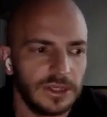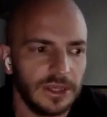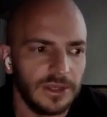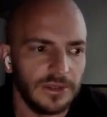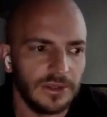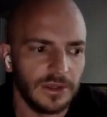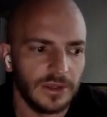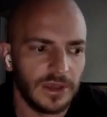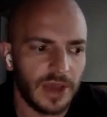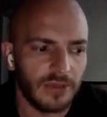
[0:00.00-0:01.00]
And
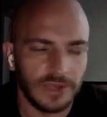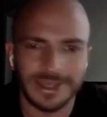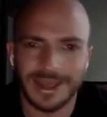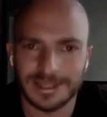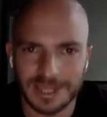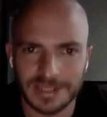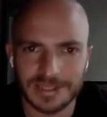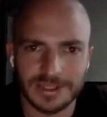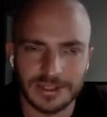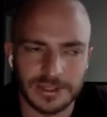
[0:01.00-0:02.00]
I went and got
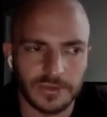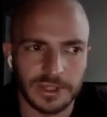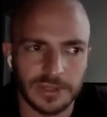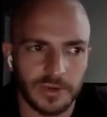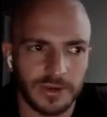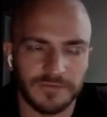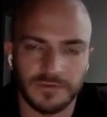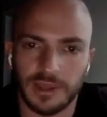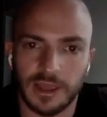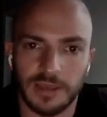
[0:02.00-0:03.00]
tested in 2020
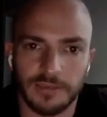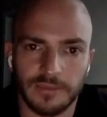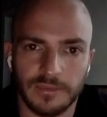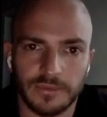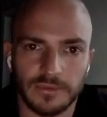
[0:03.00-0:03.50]
for Lyme